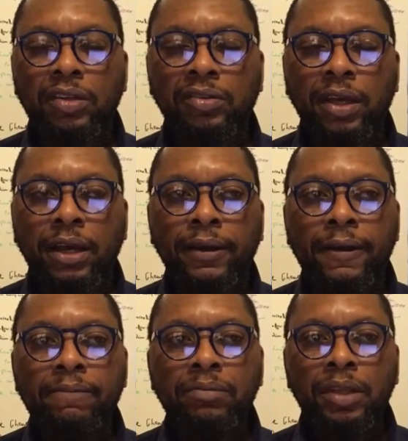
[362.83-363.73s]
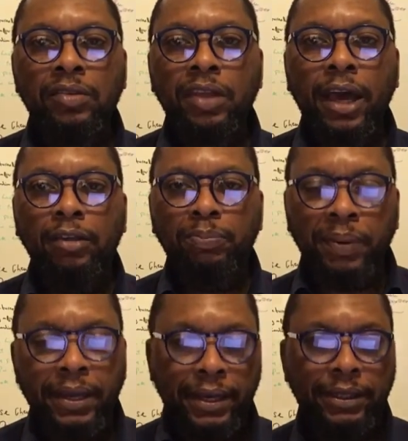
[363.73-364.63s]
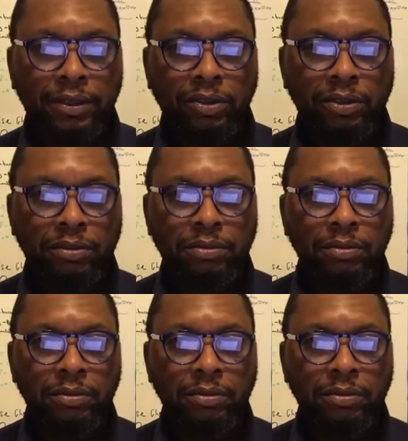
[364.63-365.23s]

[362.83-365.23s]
is that these guys paid attention.